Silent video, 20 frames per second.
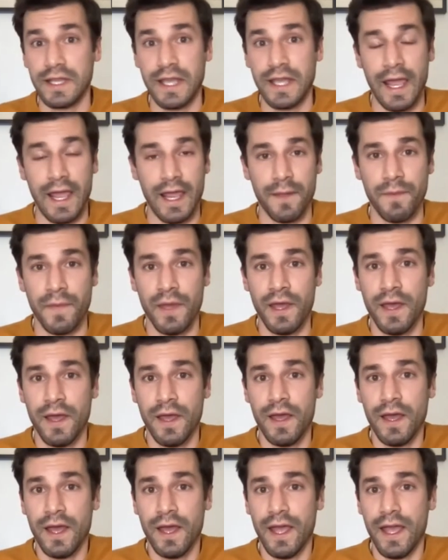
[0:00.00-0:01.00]
game
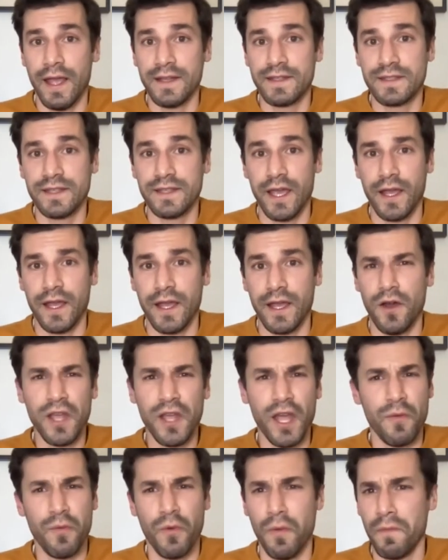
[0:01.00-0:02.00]
and said,
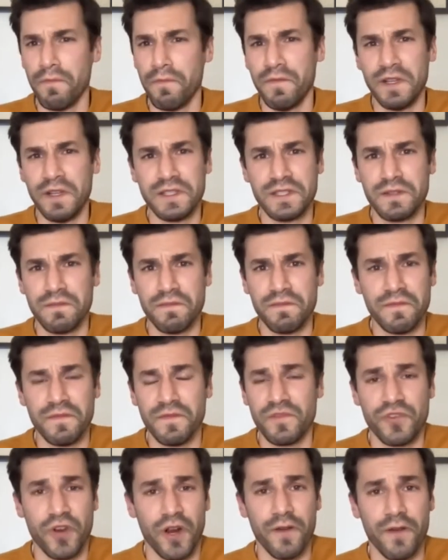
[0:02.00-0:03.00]
okay, well, let's
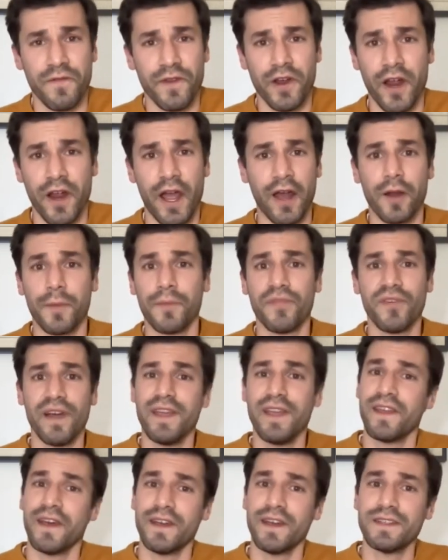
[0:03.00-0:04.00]
try to figure out how to
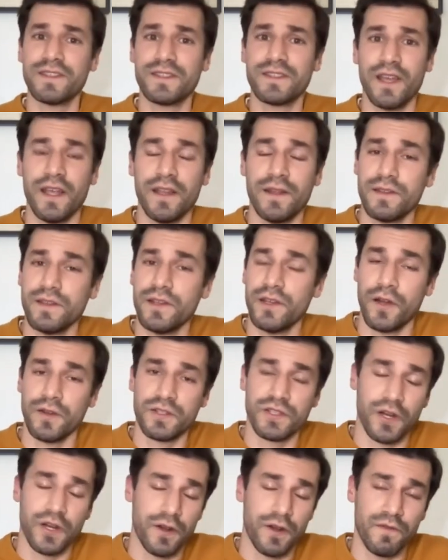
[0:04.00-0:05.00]
play this. And,
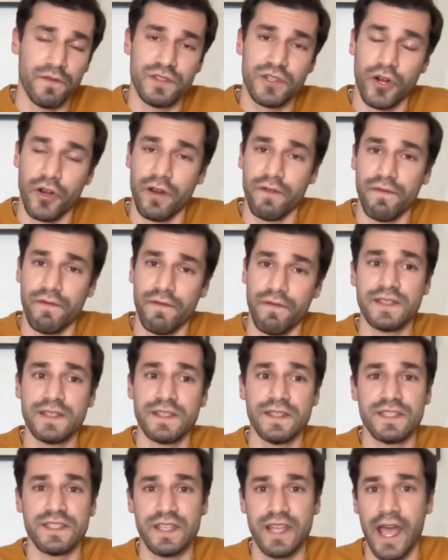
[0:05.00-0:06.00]
started leagues
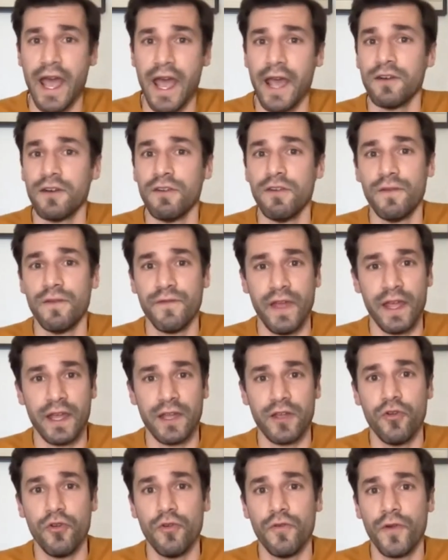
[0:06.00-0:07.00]
in Seattle and
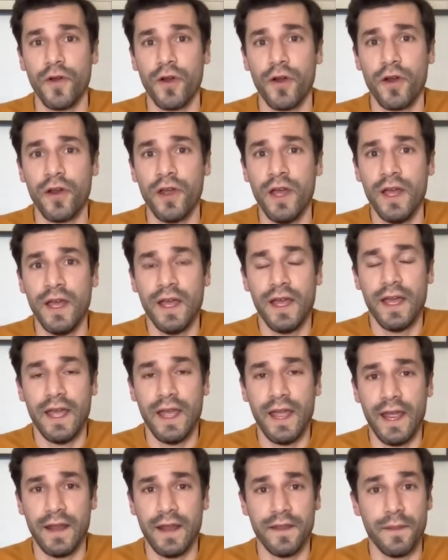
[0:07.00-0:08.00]
Vancouver
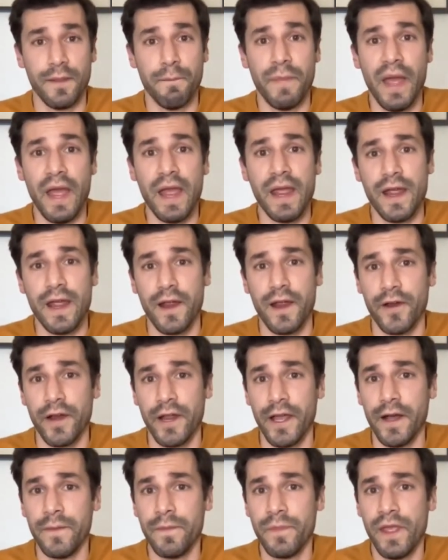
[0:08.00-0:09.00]
and the Bay
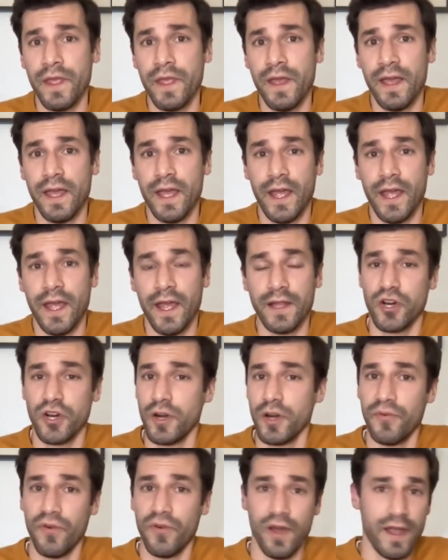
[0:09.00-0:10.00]
Area, and
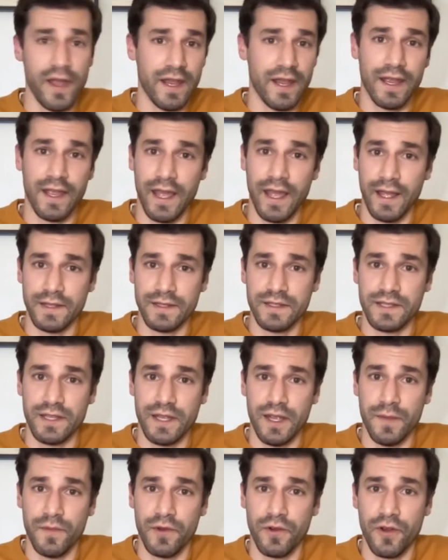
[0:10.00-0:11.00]
started playing against
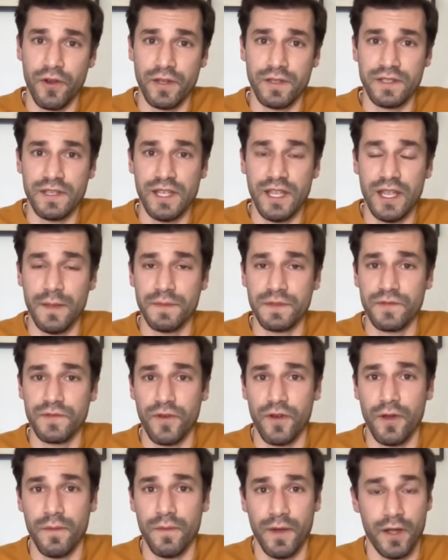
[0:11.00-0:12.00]
immigrant teams
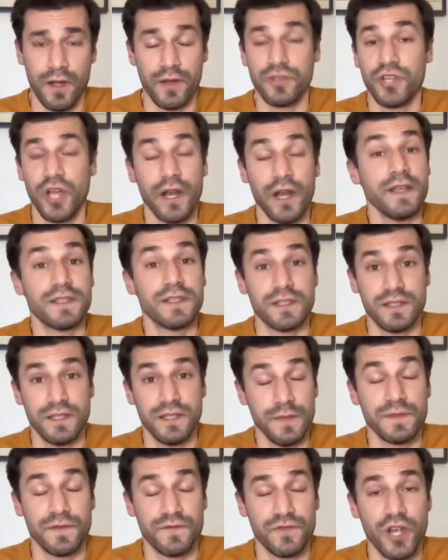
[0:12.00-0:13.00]
from Chinese
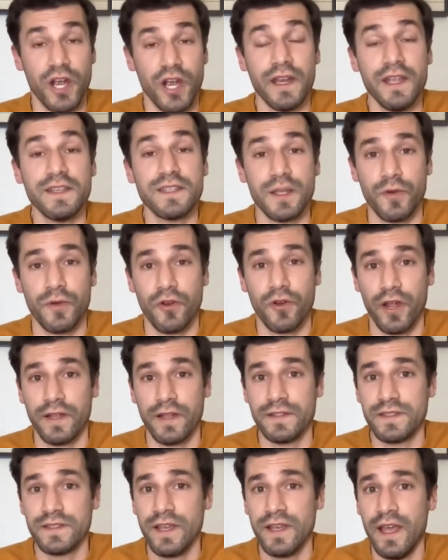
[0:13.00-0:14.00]
teams of Chinese
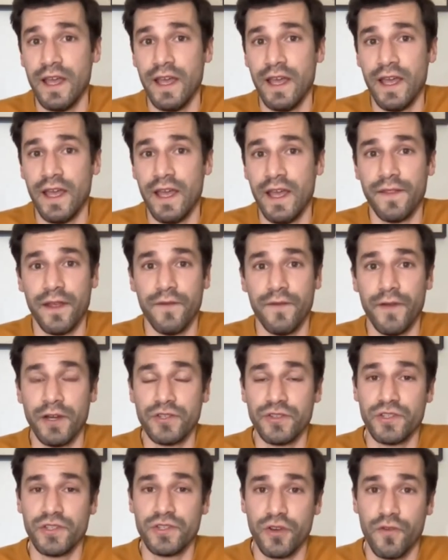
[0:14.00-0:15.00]
immigrants, and then
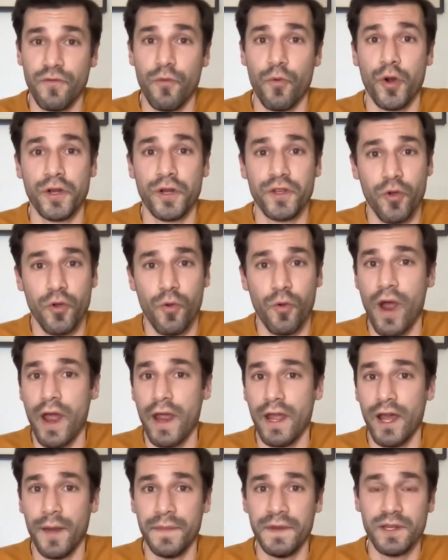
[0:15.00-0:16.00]
eventually sort of worked their
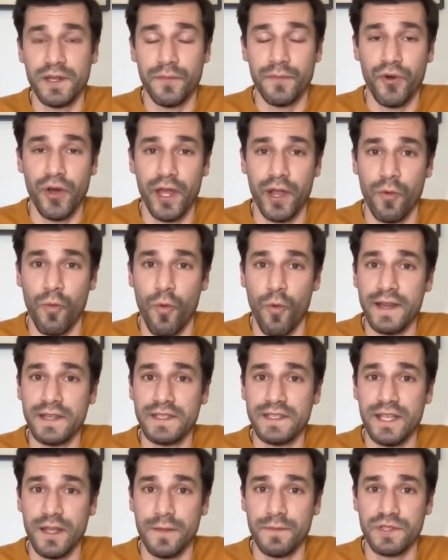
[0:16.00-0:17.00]
way up into playing white
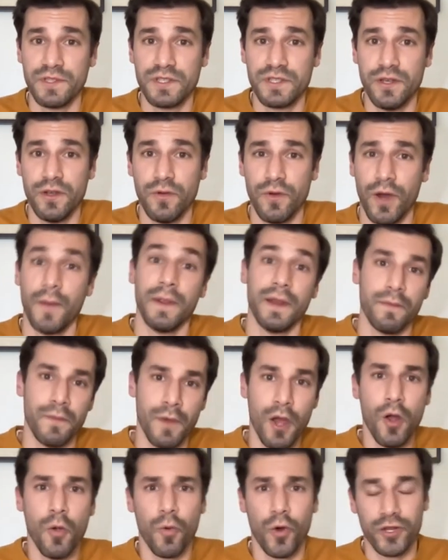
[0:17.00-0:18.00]
teams too. I mean,
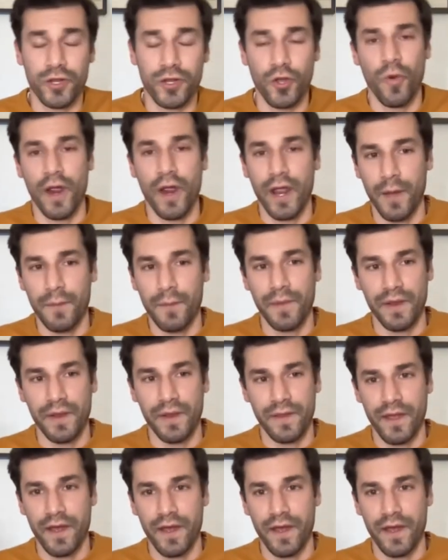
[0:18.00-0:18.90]
worked their way up in